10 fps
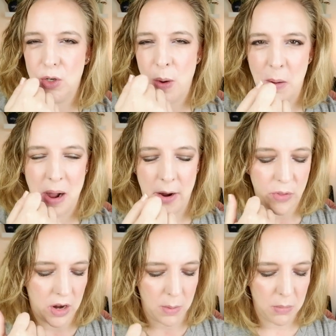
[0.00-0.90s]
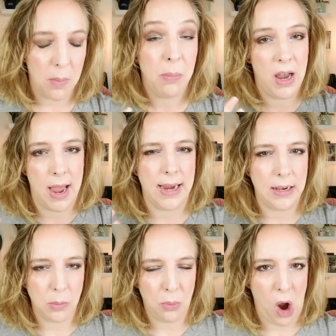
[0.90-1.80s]
to my mouth and I'm
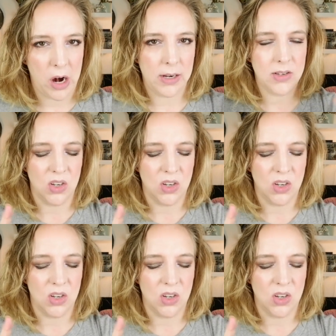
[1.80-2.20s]
applying the product.